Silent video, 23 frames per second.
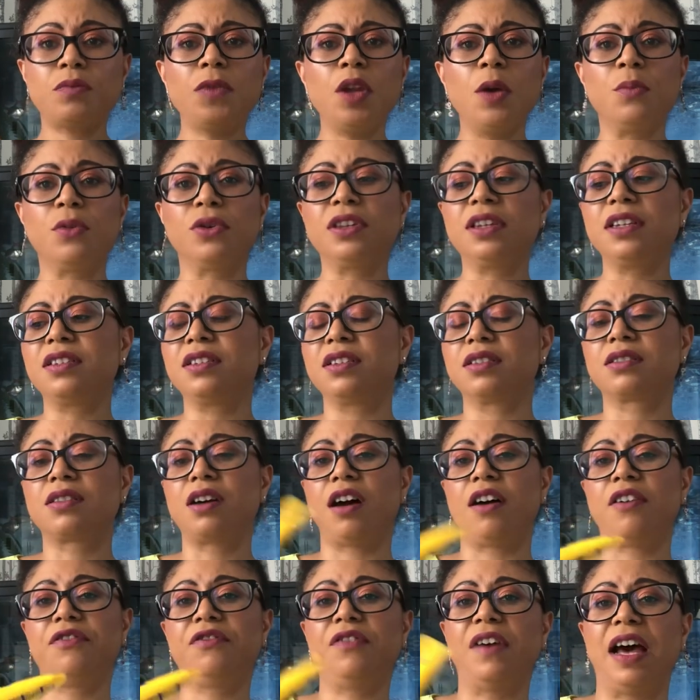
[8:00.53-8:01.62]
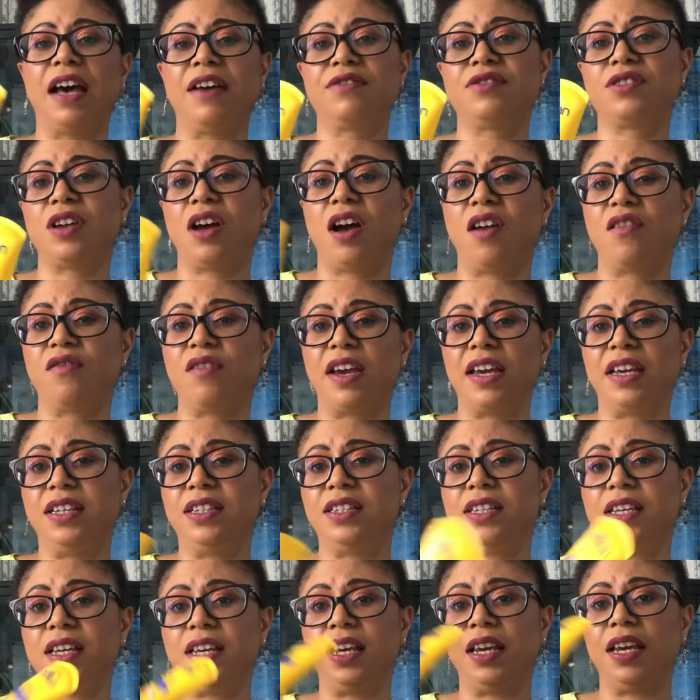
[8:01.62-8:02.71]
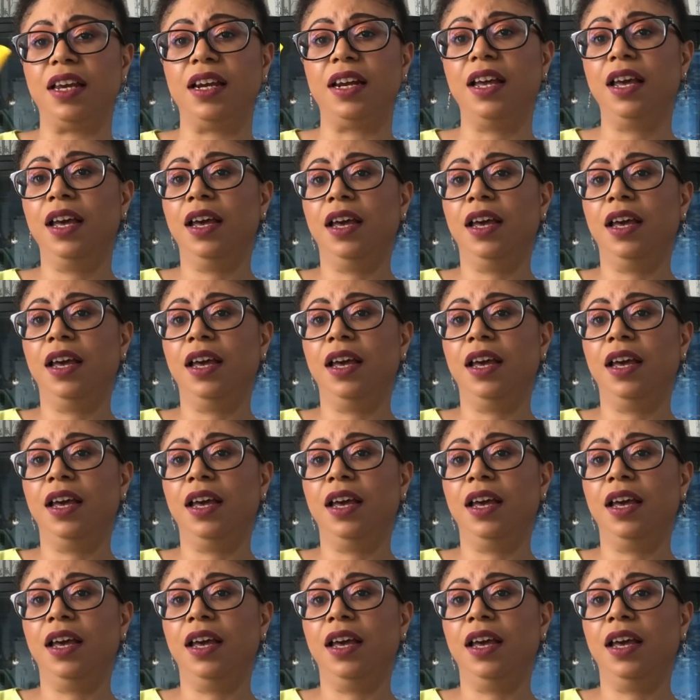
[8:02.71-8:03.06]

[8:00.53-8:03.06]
But this has got 5-star rating,